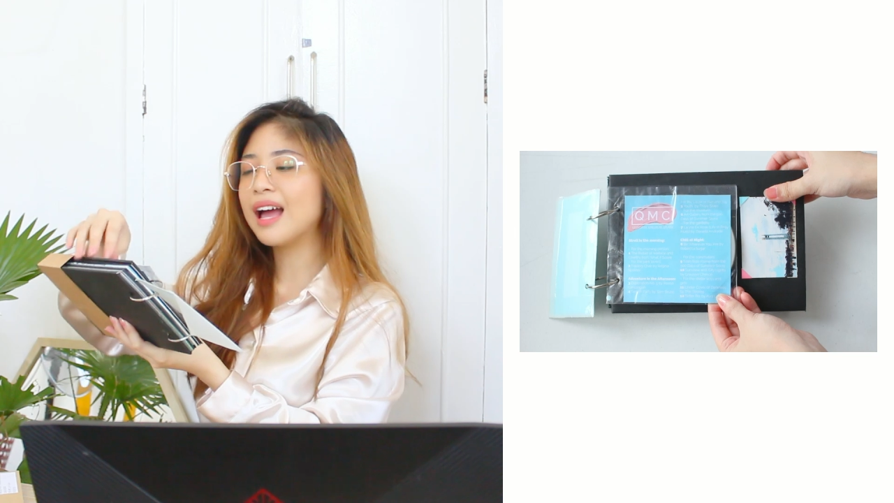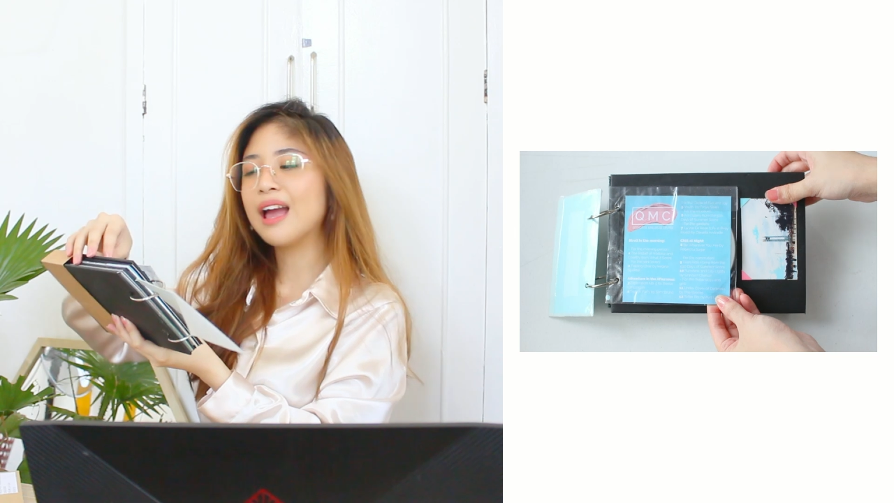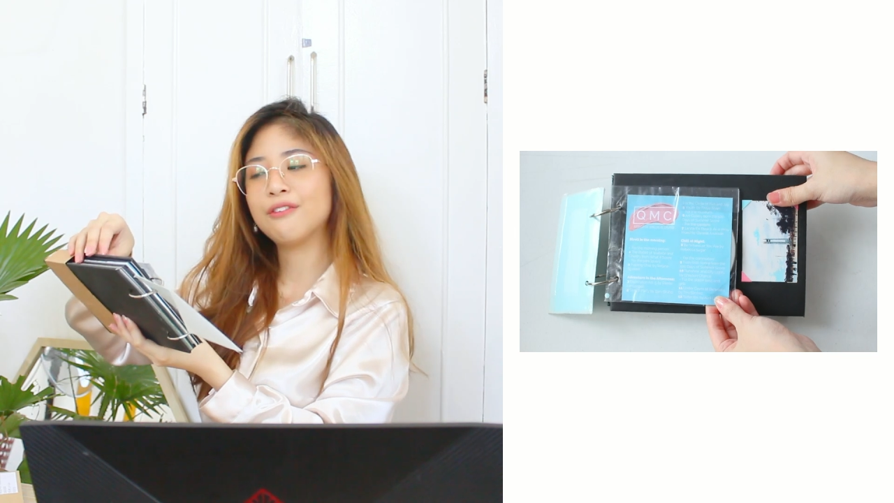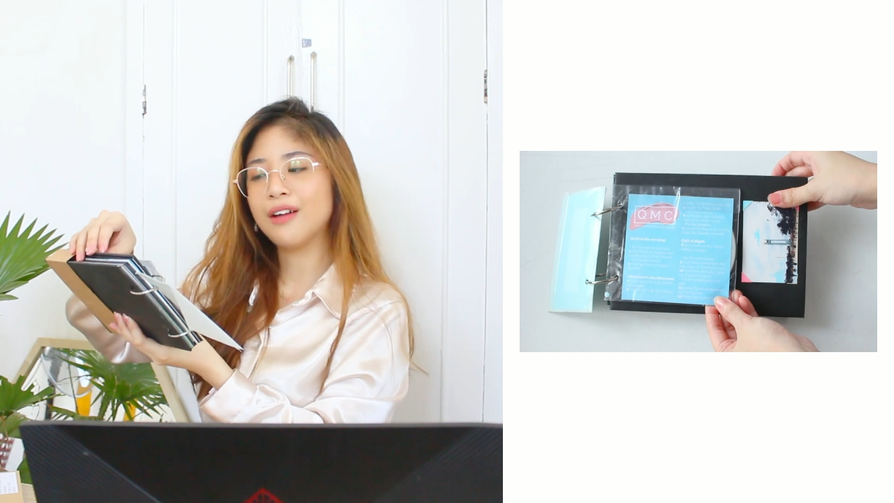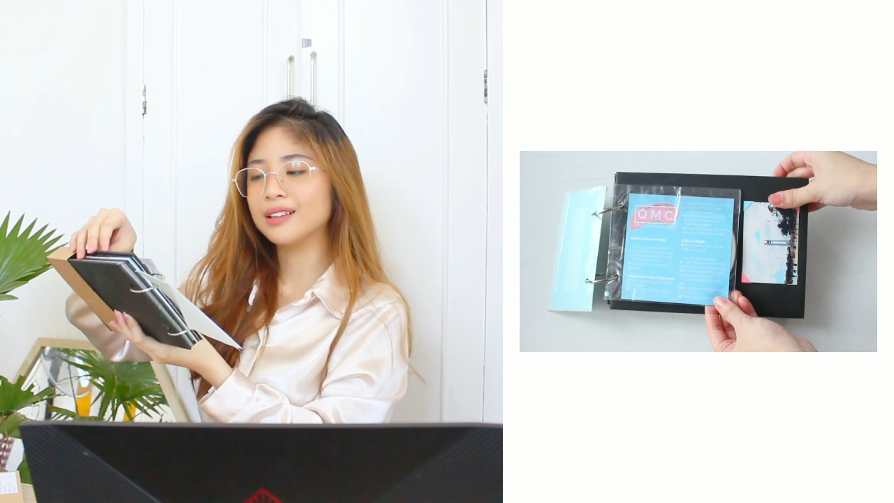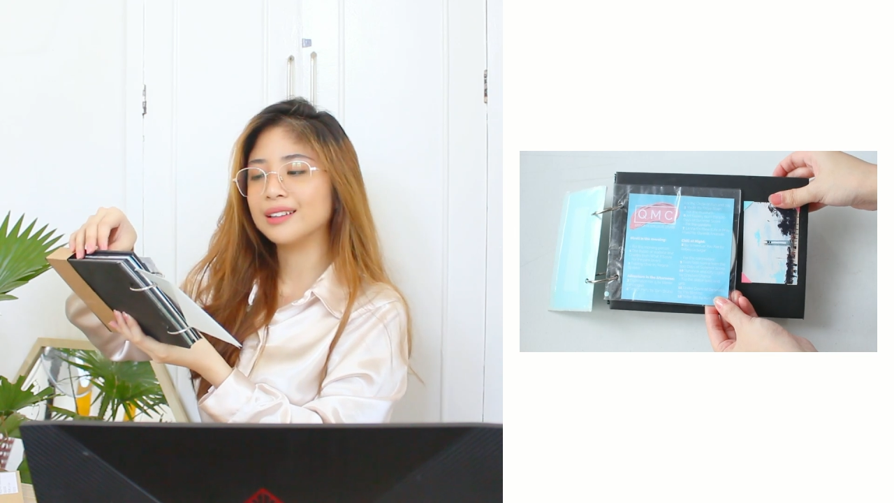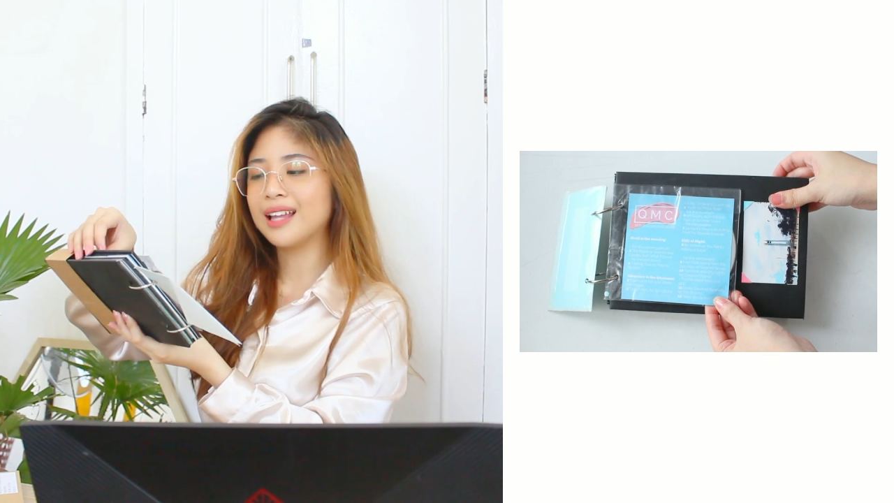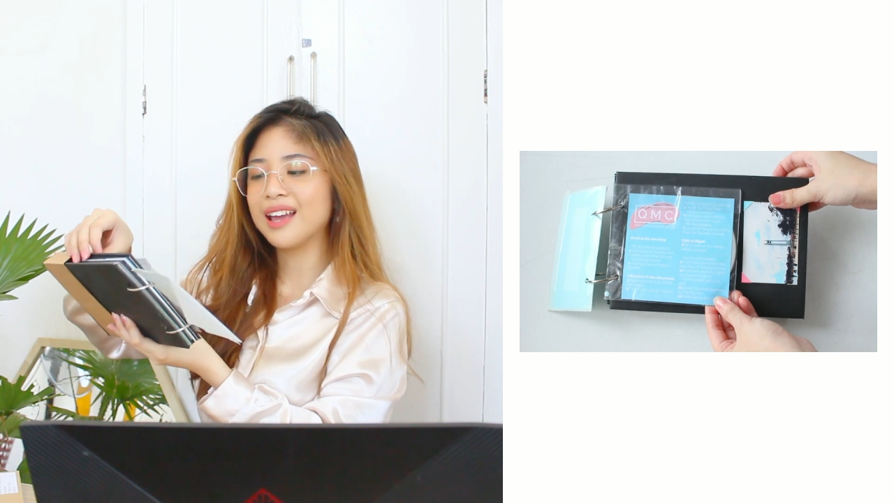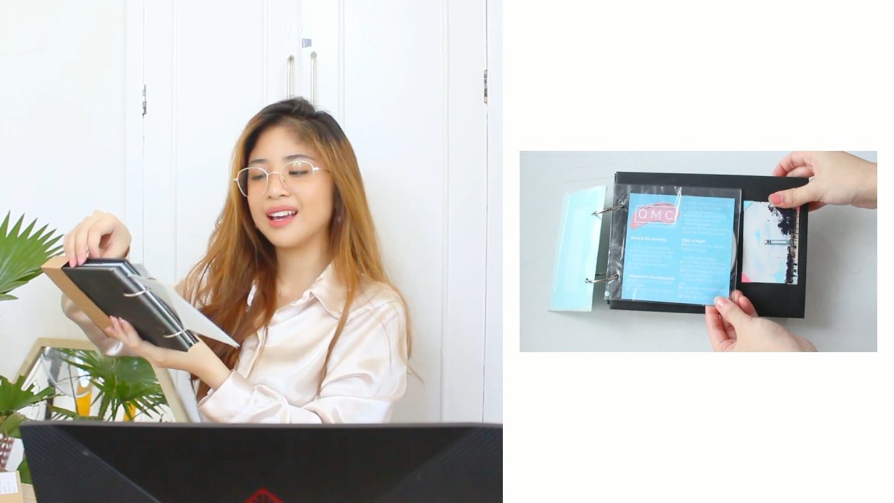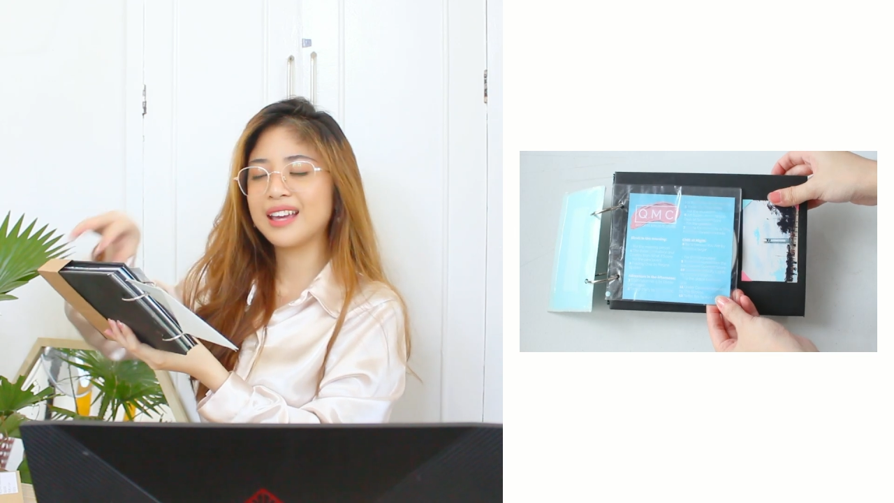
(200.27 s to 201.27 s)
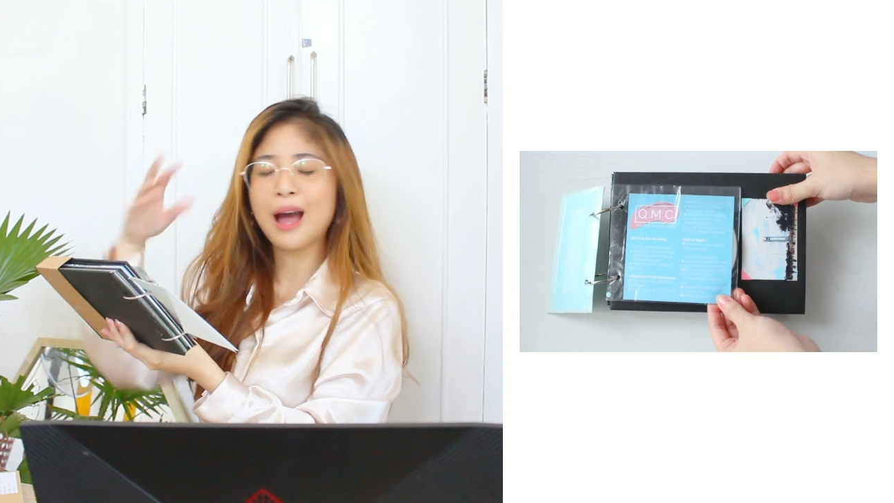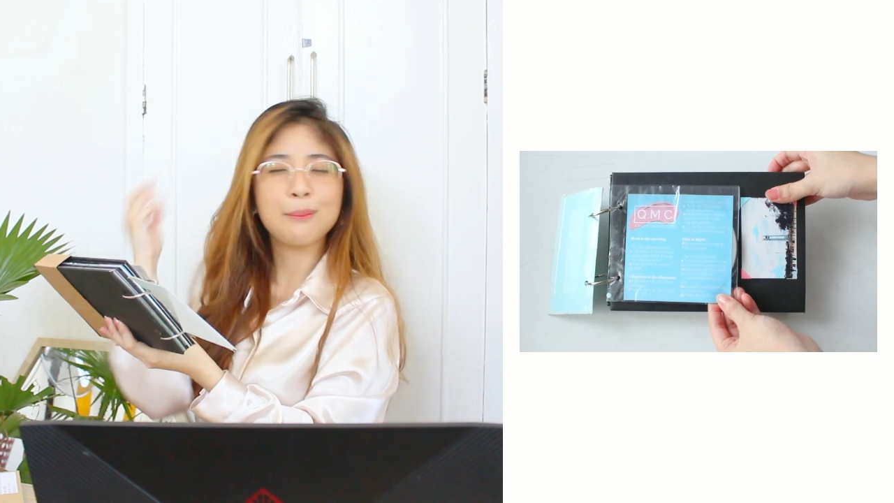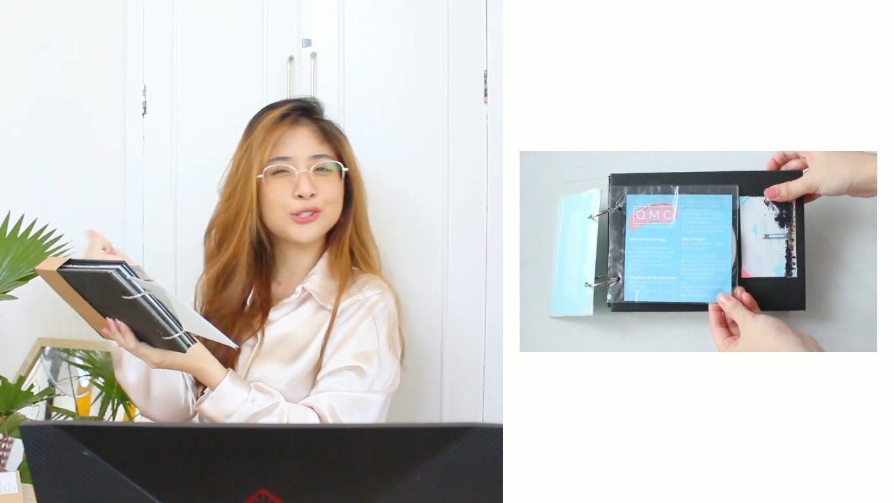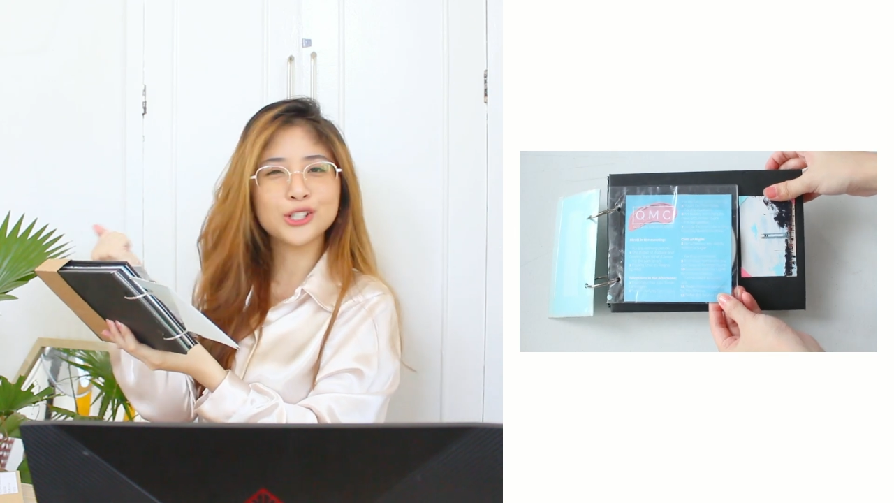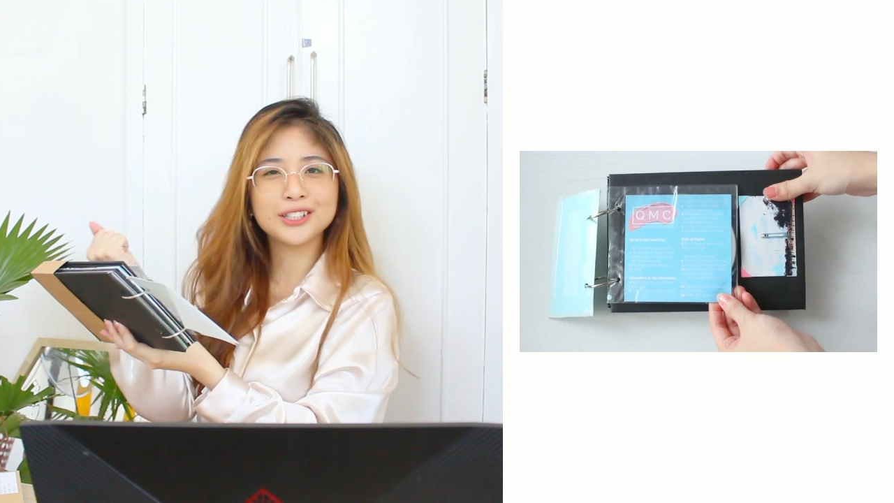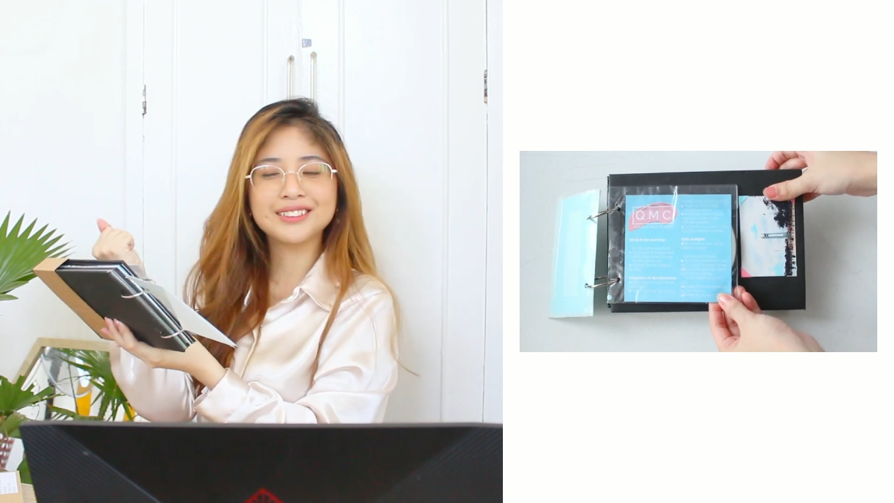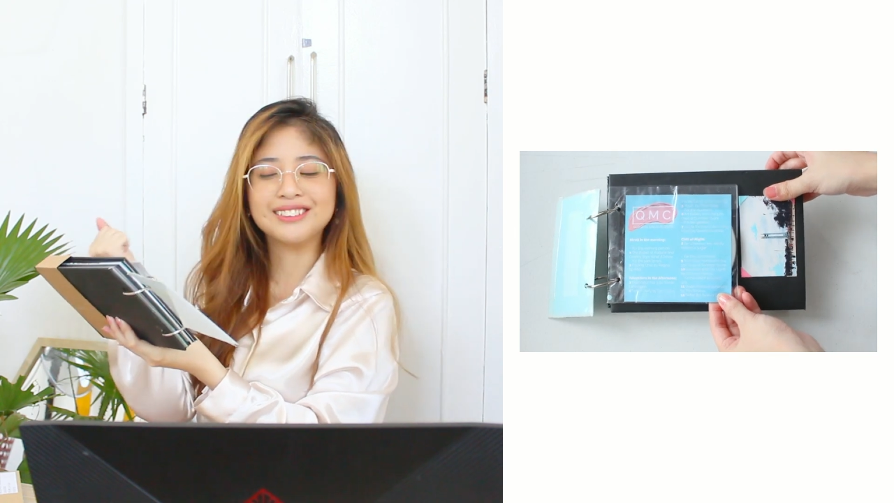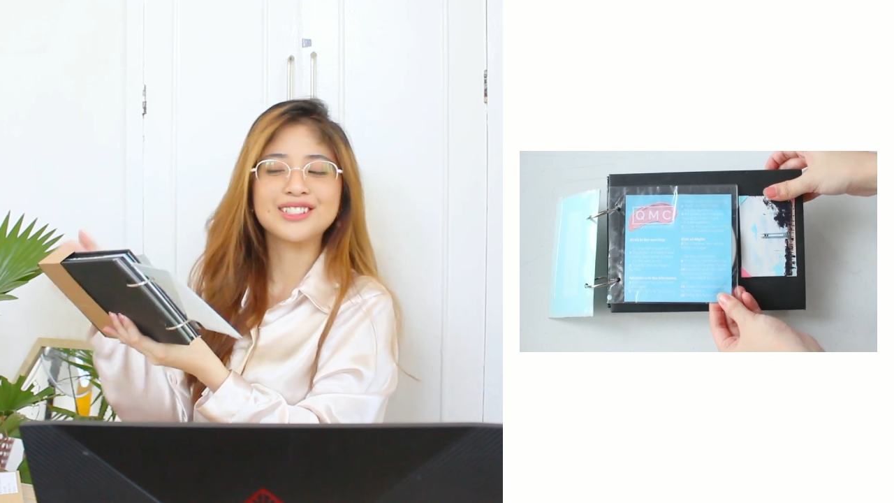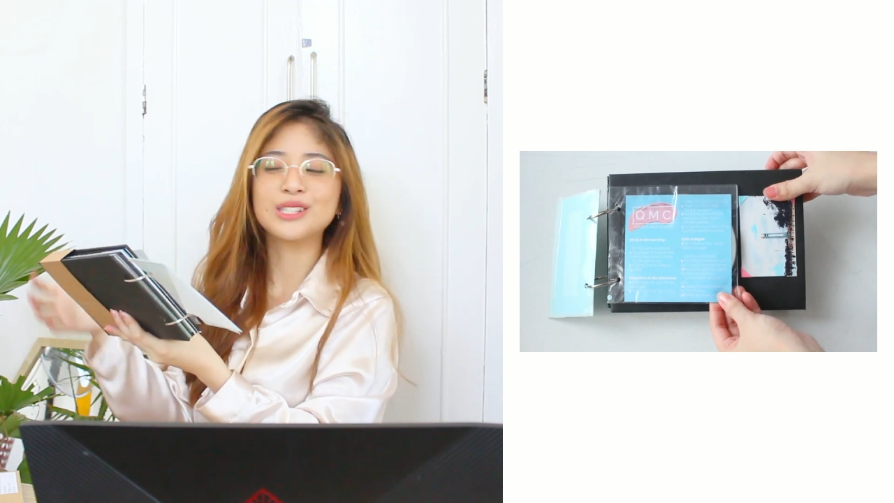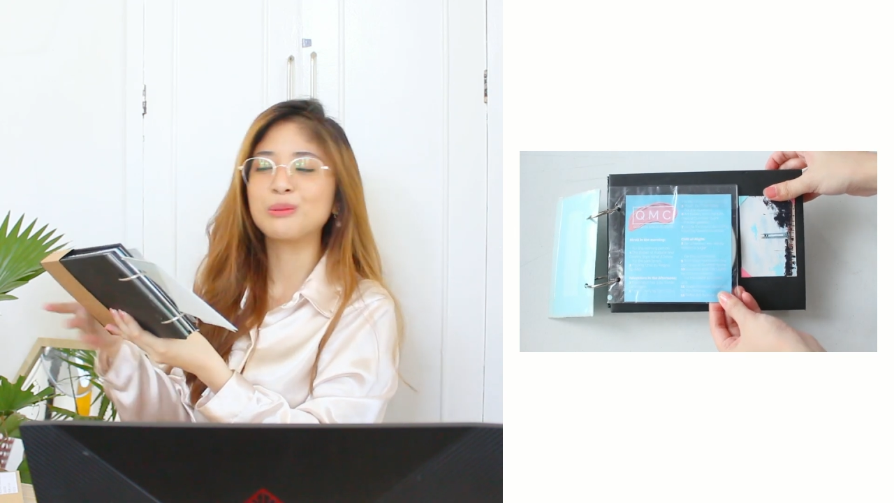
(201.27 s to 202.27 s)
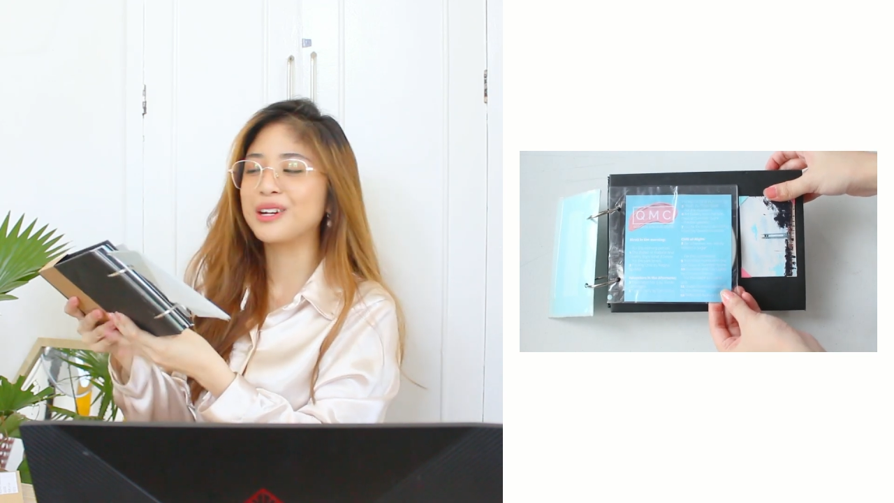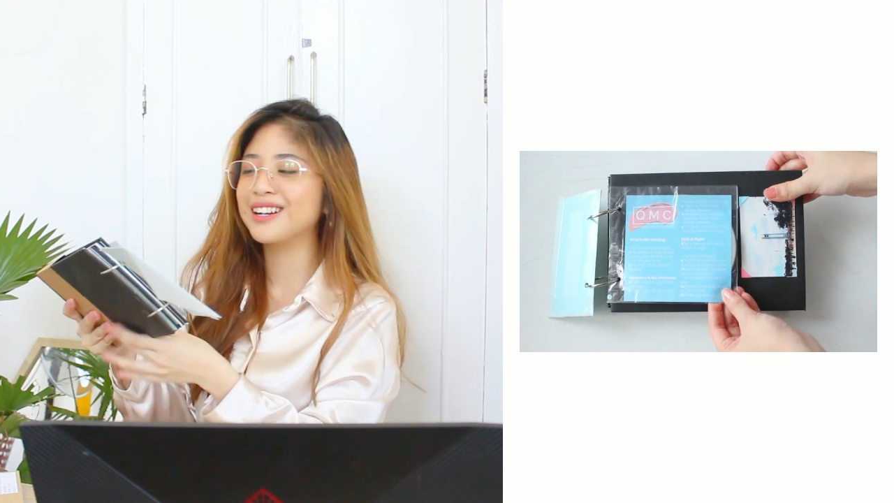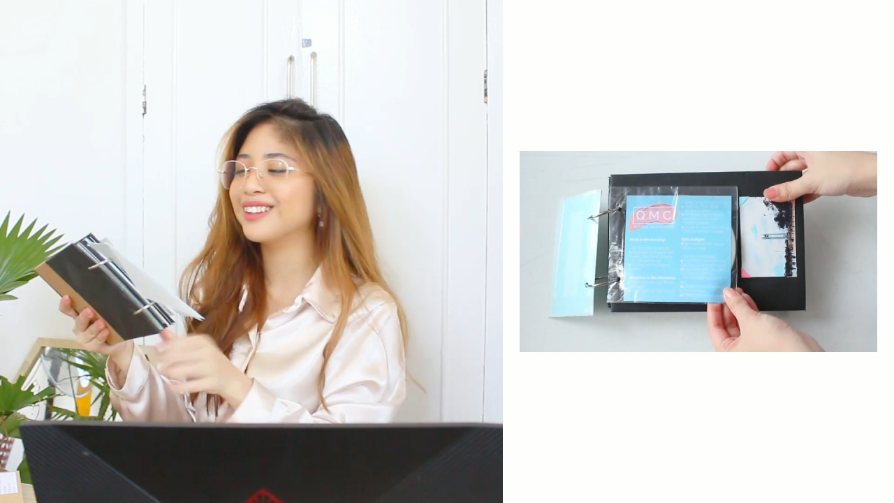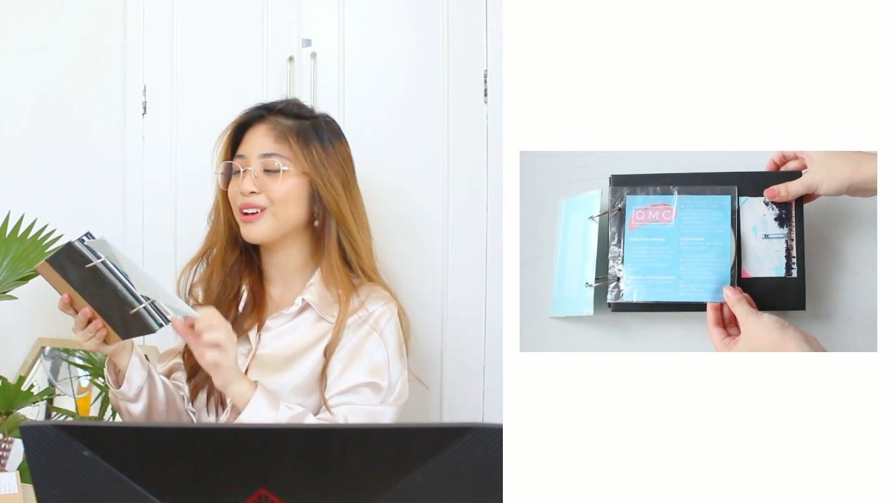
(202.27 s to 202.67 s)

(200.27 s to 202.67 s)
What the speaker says: I felt like captured the spirit